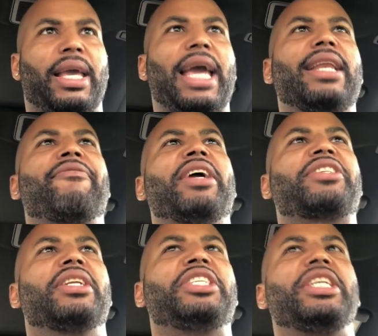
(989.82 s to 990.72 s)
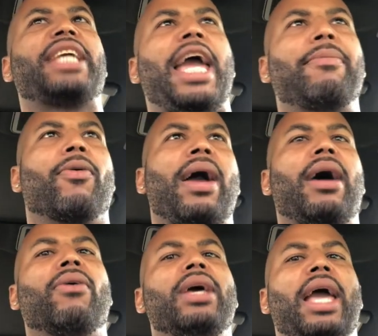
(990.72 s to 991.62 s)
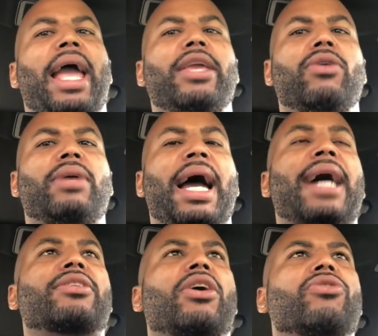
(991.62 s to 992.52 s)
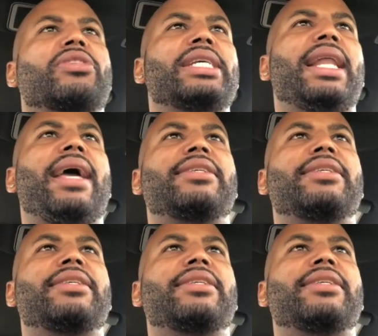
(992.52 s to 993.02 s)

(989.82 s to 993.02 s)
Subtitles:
And eventually she came around. And you guys are going to